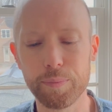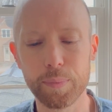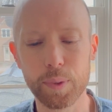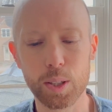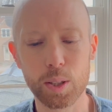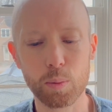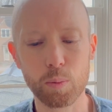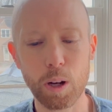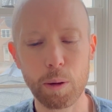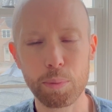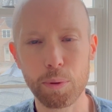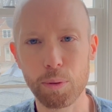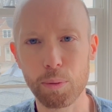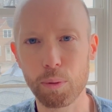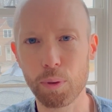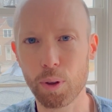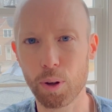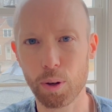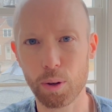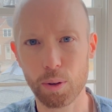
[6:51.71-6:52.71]
swept
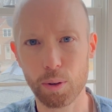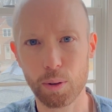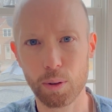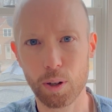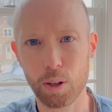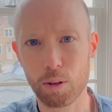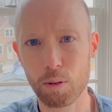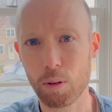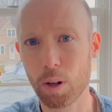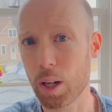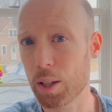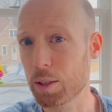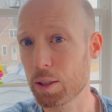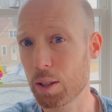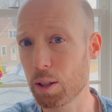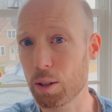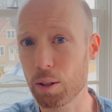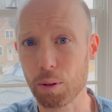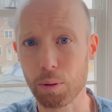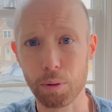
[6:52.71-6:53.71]
across
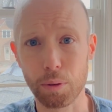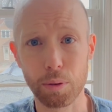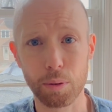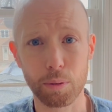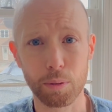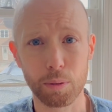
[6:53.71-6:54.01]
the earth.